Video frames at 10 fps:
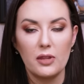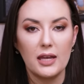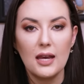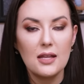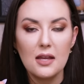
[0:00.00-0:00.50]

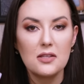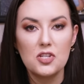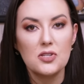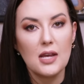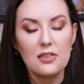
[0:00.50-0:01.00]
Like it's
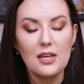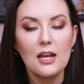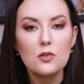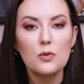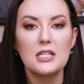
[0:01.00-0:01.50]
just I think
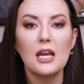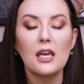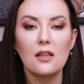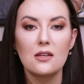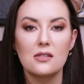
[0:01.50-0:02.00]
it's
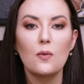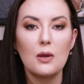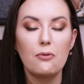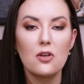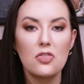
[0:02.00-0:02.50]
ridiculous that we
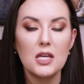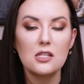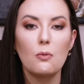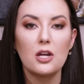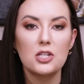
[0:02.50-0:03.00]
put
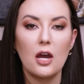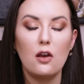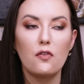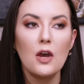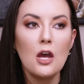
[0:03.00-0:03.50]
this much kind of